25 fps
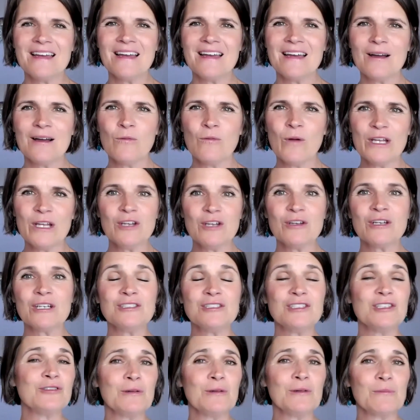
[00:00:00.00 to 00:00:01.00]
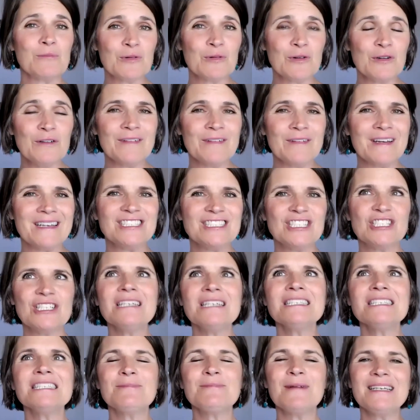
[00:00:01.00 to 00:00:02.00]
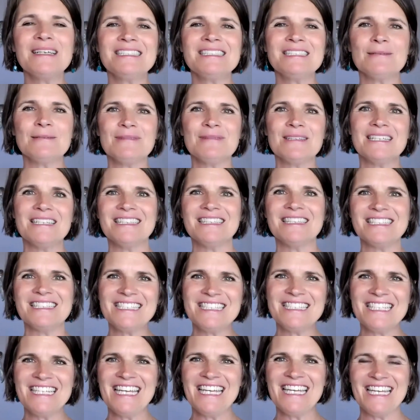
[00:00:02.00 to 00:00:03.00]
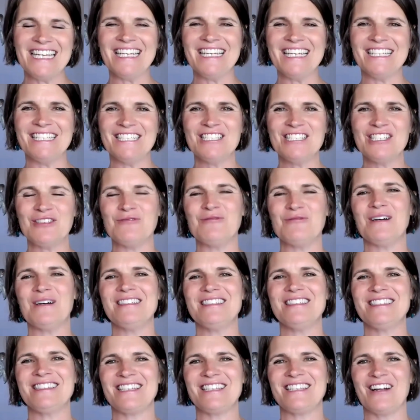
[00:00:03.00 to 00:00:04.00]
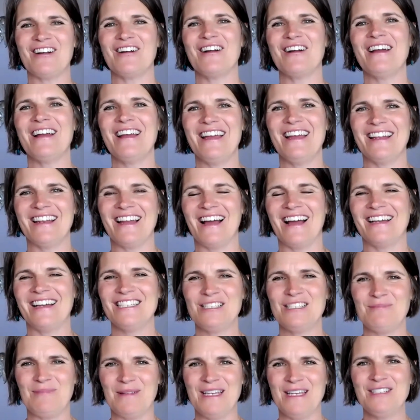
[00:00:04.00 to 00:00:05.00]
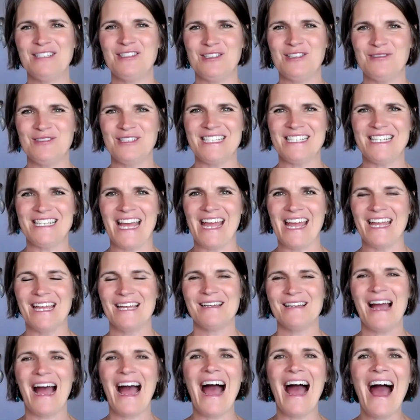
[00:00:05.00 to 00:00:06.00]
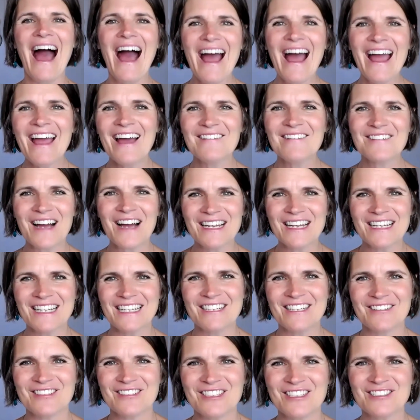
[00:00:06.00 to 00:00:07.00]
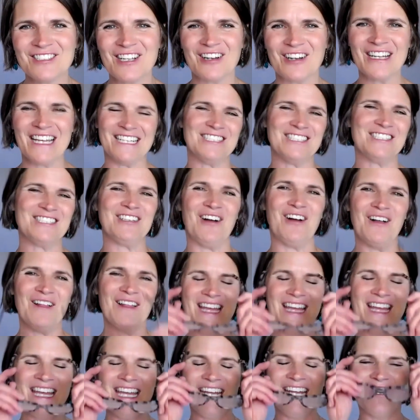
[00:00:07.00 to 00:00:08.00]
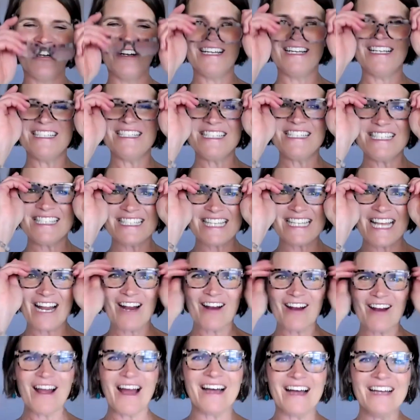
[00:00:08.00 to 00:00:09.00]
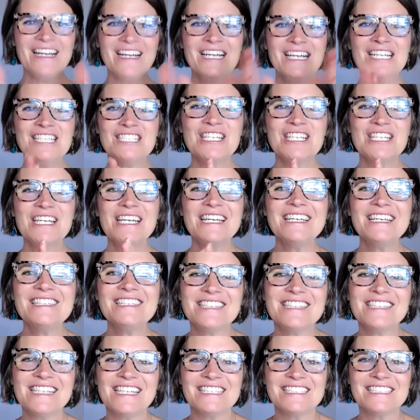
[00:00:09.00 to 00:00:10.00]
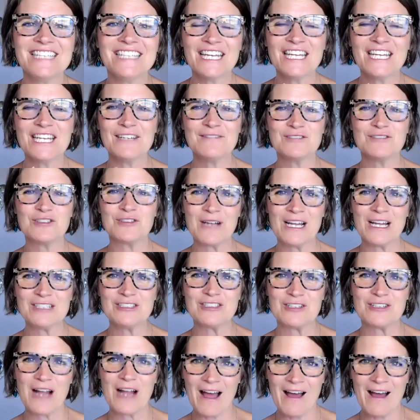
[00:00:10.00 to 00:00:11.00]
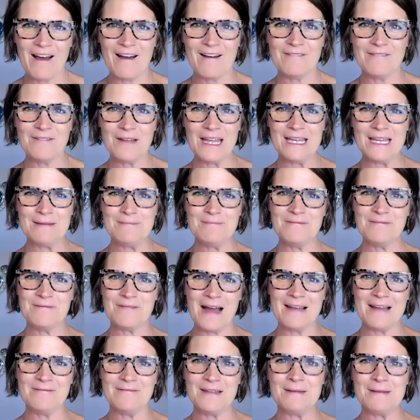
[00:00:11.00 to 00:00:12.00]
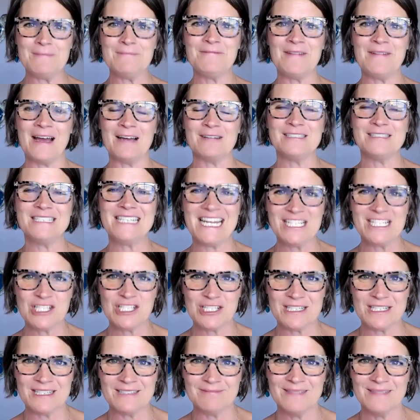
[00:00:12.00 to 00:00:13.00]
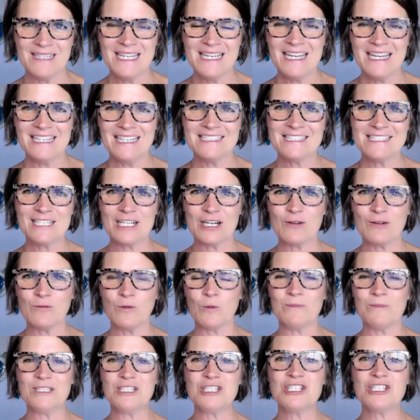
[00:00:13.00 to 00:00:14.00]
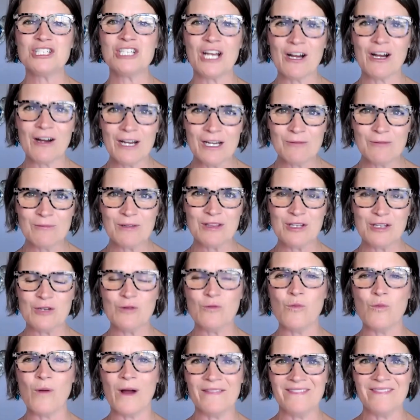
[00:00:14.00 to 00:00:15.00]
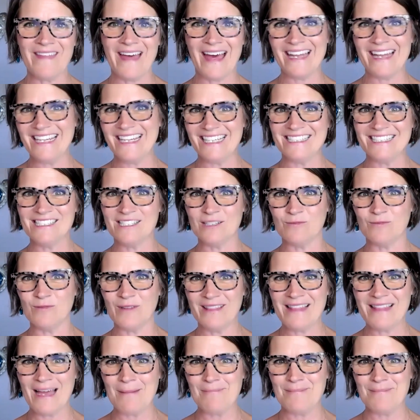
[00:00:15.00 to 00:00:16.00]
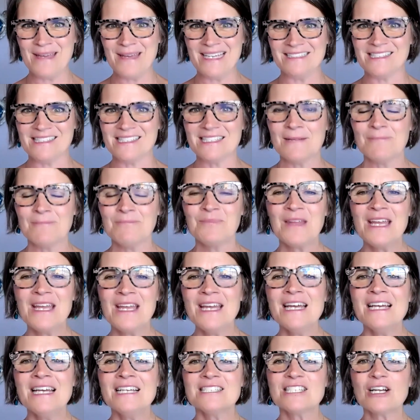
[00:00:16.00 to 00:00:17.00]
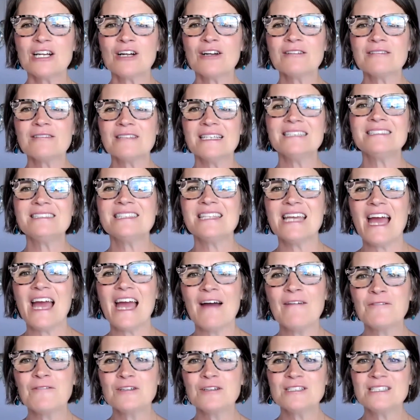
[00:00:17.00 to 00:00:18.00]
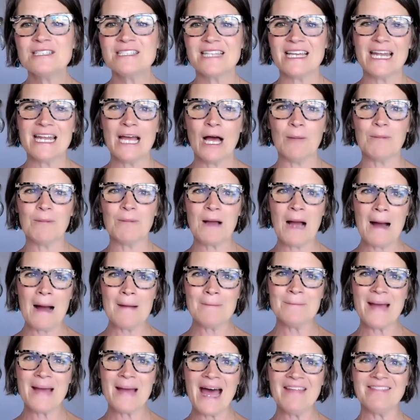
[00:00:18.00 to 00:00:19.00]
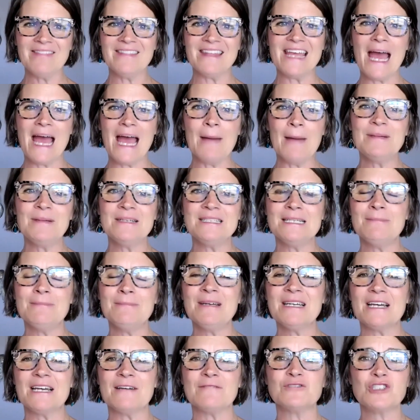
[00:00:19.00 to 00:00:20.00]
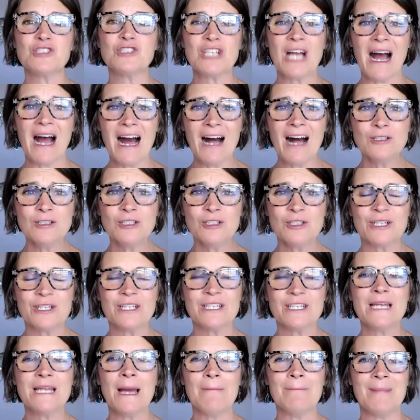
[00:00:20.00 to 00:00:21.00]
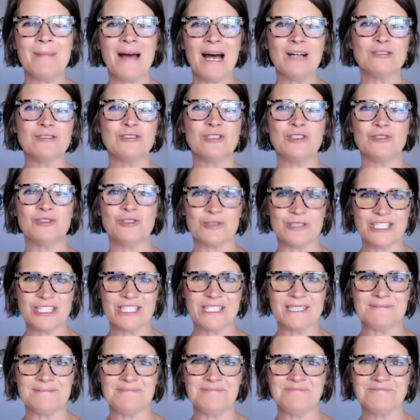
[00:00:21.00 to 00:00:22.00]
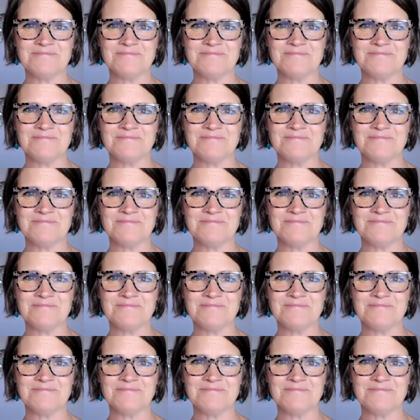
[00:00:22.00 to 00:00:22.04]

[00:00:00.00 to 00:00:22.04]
what you can do to improve it just by simply listening in to what Sarah and I speak to today. I have got to introduce our guest, y'all. Here is Sarah. She is the executive director of M5M Foundation, and Sarah will be sharing with you what that is and what that means. Sarah leads the efforts that help combat the epidemic of childhood malnutrition.